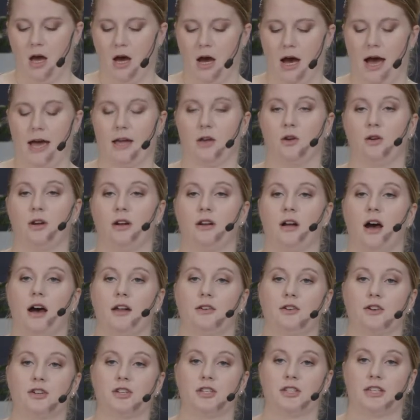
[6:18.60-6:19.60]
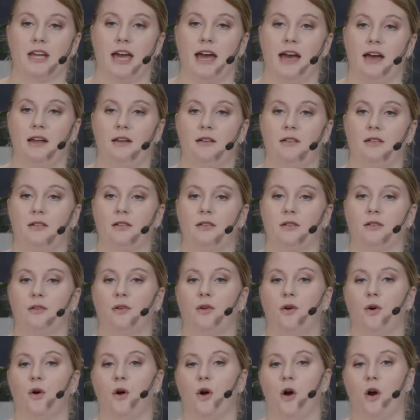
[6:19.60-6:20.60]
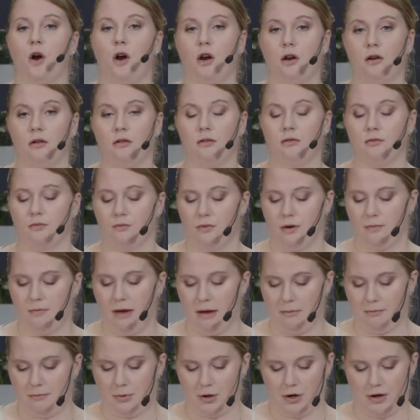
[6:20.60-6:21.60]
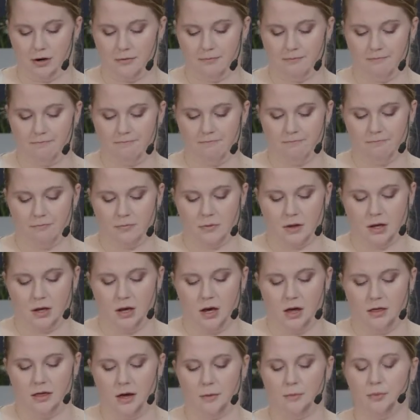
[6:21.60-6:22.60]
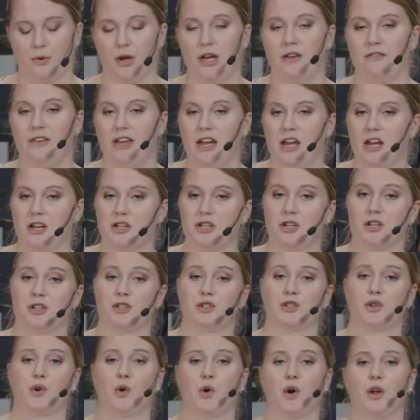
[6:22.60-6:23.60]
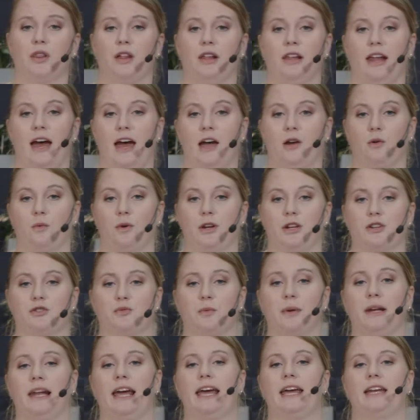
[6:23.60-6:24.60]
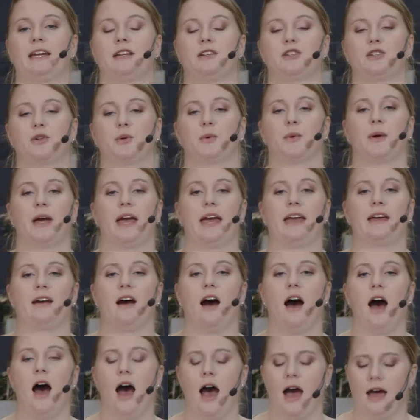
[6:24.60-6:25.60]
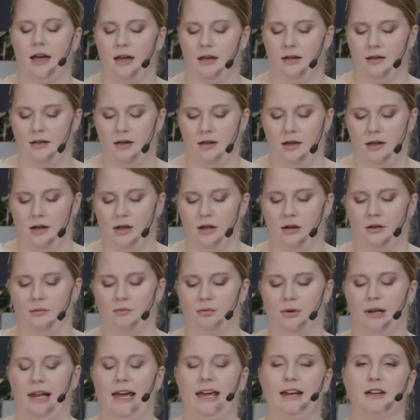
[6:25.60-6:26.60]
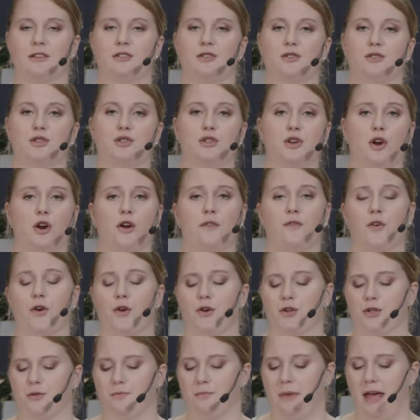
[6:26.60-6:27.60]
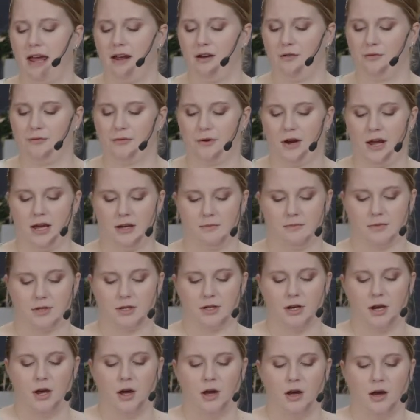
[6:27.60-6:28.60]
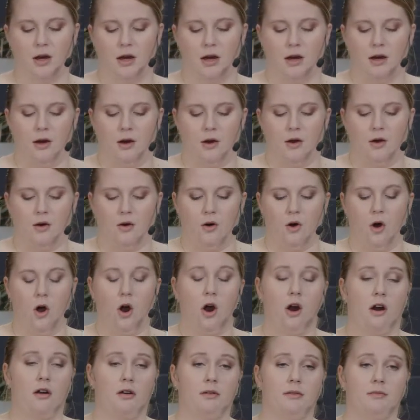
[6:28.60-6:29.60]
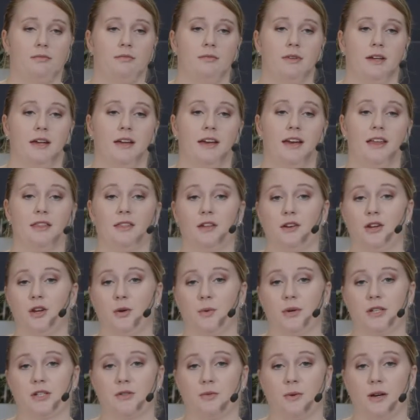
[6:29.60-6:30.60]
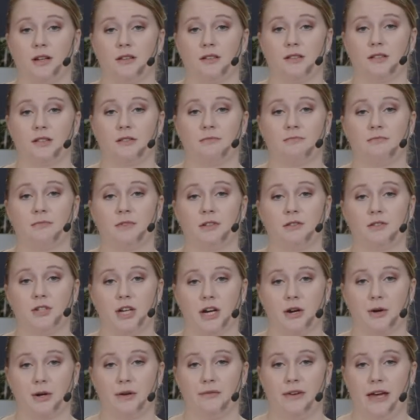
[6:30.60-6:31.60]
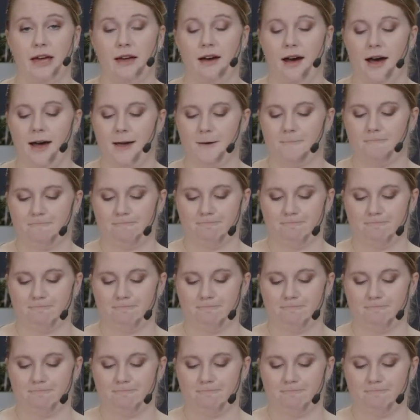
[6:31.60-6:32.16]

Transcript: I couldn't understand or remember the abbreviations or the language related to AI, related to servers, mainframes, or in the newest ones, generative AI.